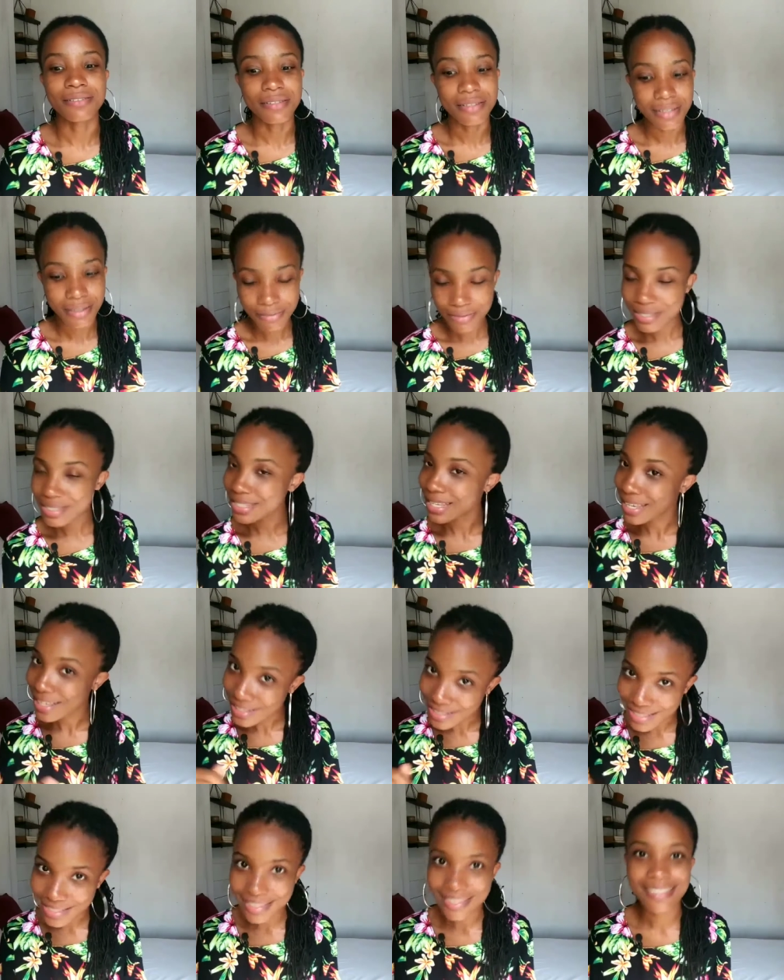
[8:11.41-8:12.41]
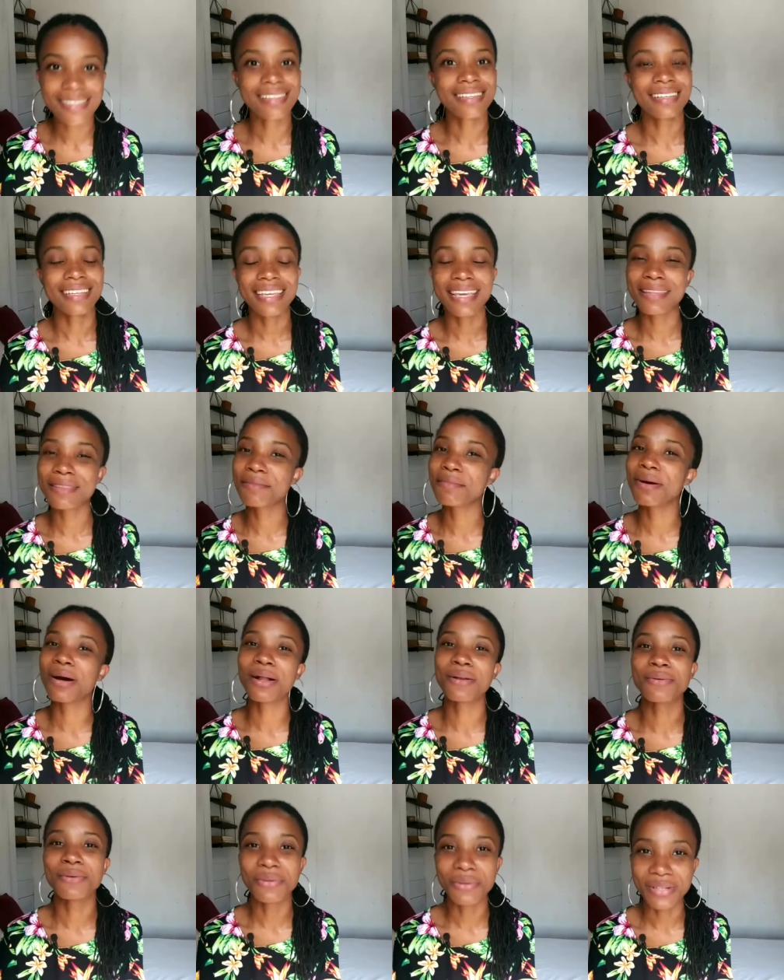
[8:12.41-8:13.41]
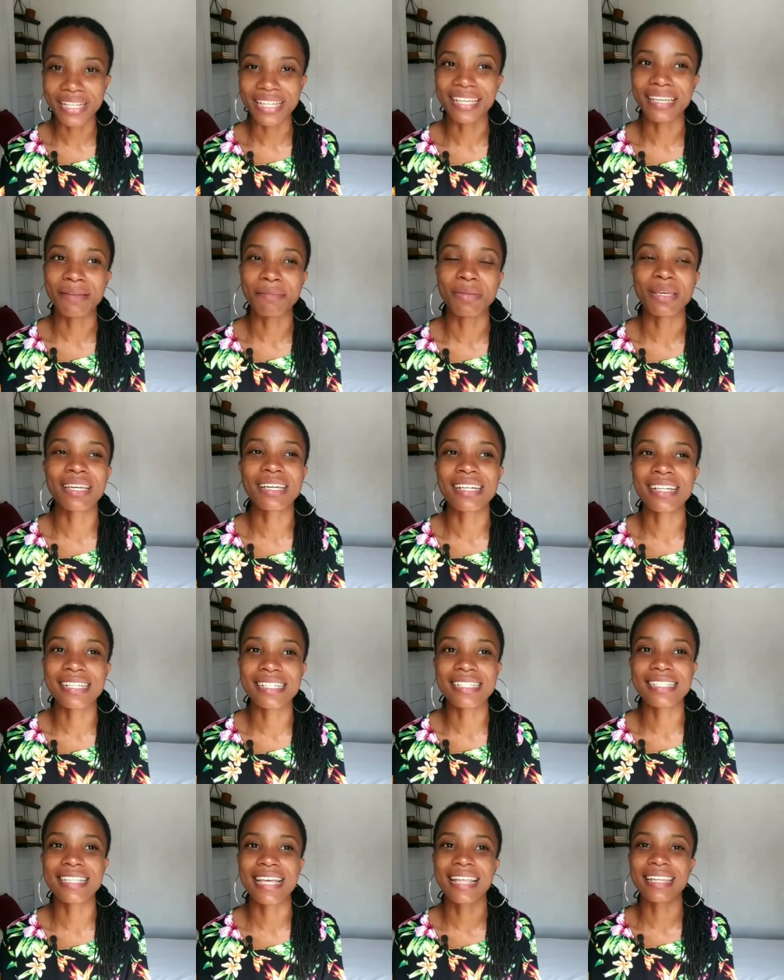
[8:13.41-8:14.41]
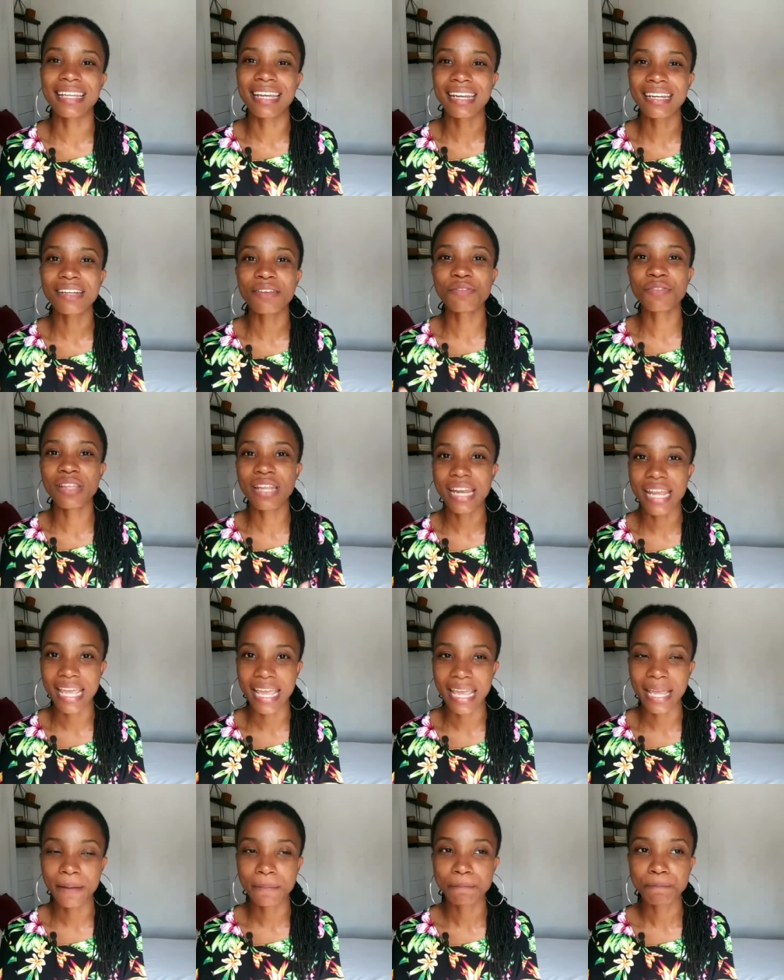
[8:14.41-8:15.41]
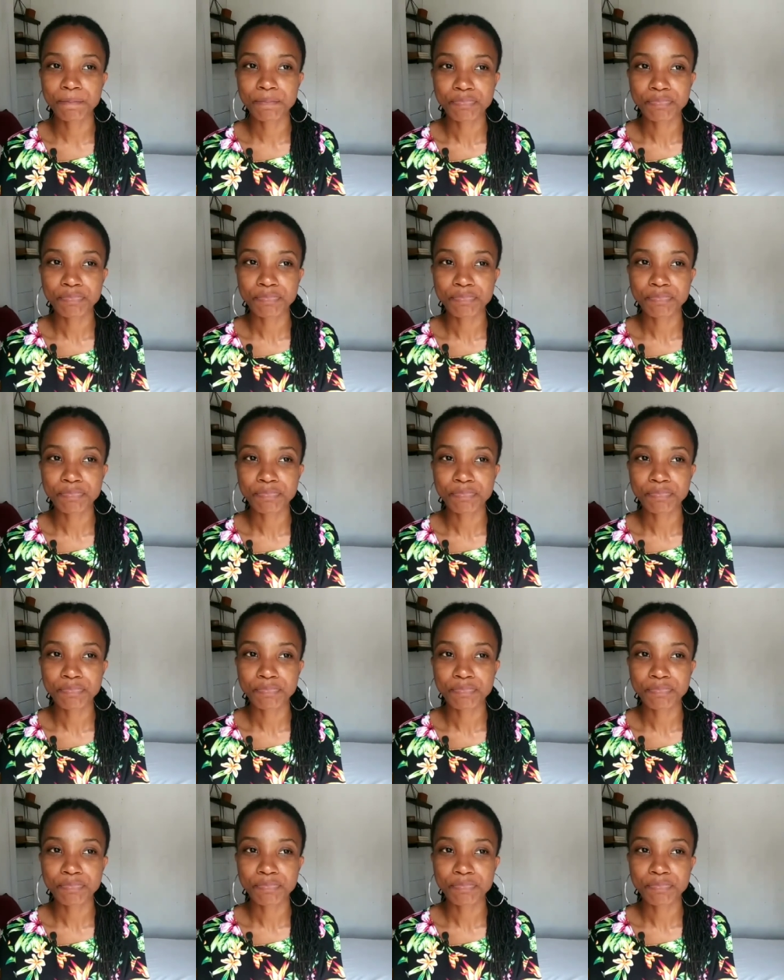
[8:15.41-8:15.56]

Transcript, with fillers: No, sis, get the ball rolling because at the end of the day,